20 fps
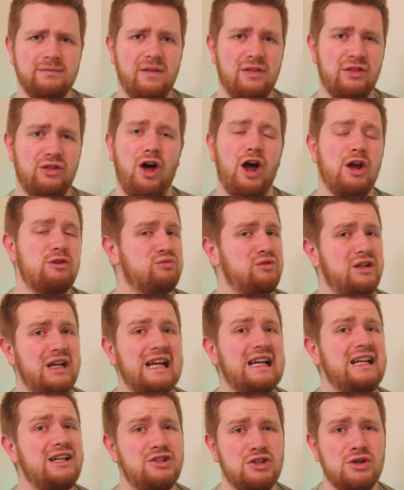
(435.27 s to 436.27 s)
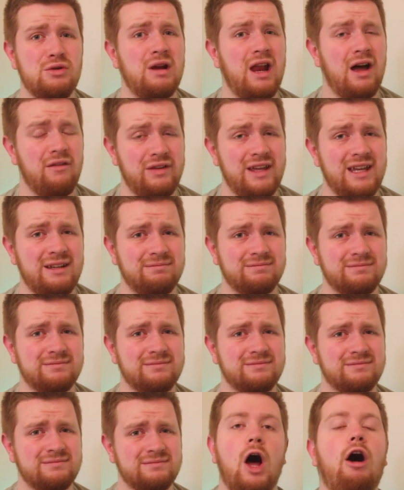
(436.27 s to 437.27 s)
that I really do love it.
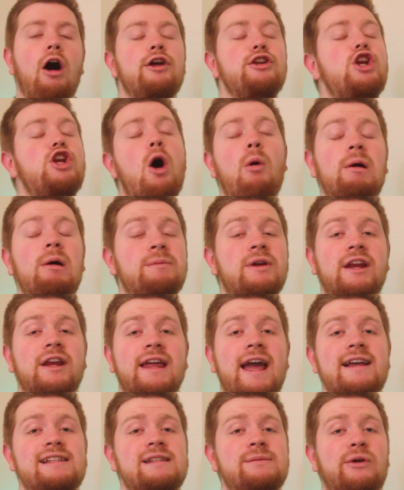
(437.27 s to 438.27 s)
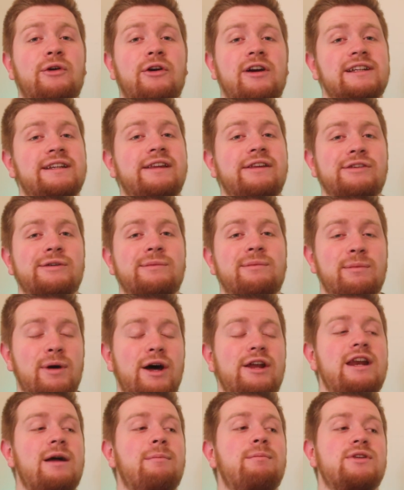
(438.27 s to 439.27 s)
I know I'm going to get some criticism, but
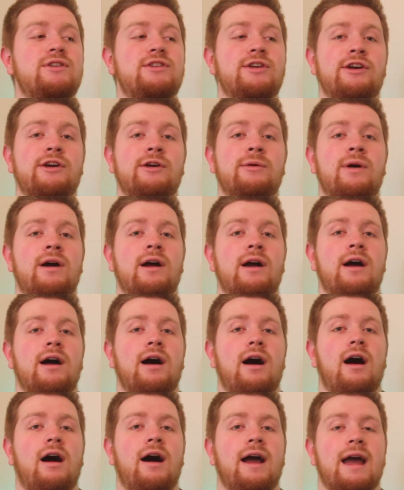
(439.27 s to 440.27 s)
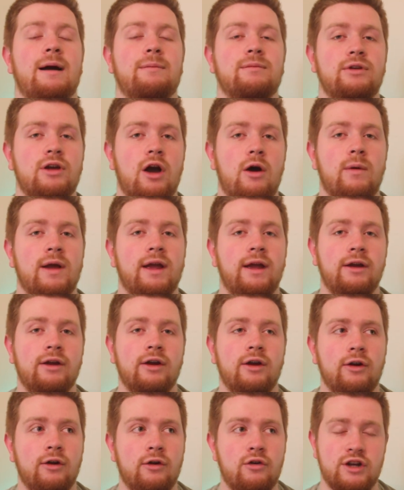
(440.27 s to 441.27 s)
at number 2, I am going
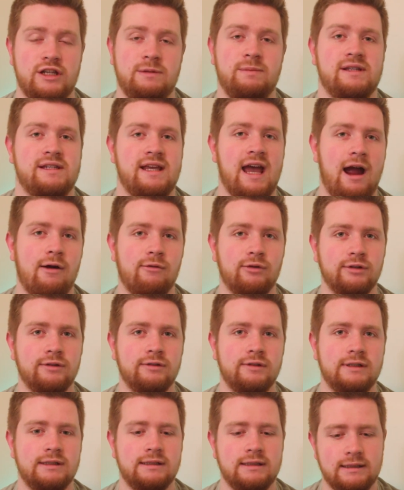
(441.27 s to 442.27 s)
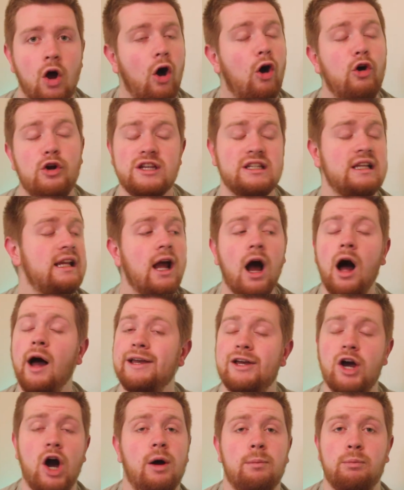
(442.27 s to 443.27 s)
Christmas Carol. Honestly, I
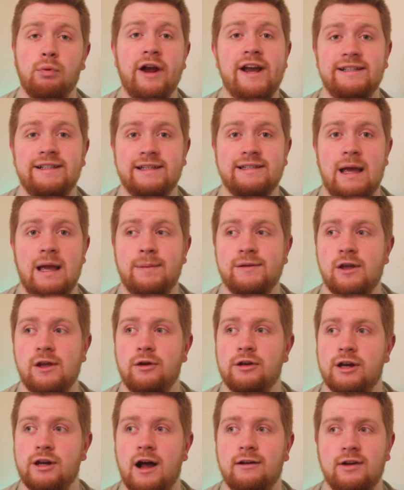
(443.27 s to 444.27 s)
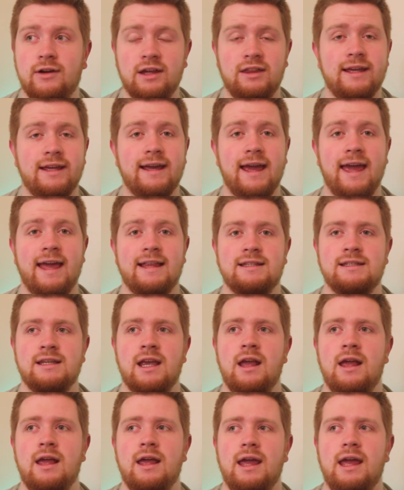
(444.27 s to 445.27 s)
can't praise this episode enough. I think it's,
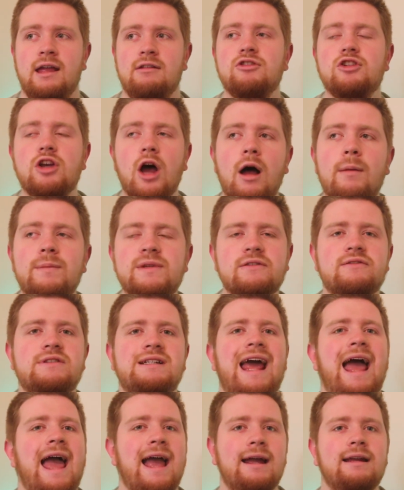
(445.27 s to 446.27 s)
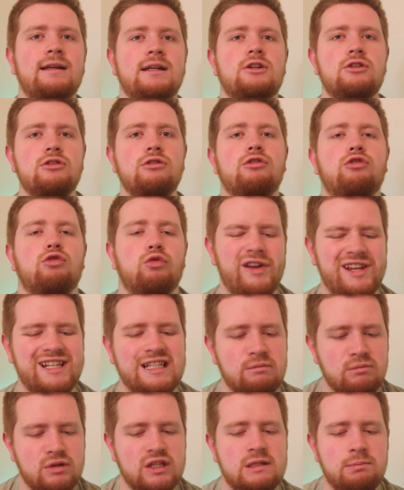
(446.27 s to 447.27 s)
in terms of technical
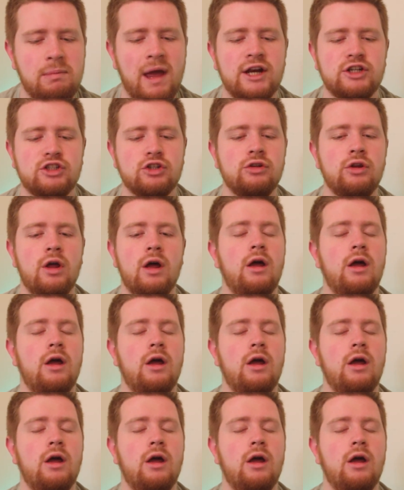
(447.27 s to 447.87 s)
Christmas special,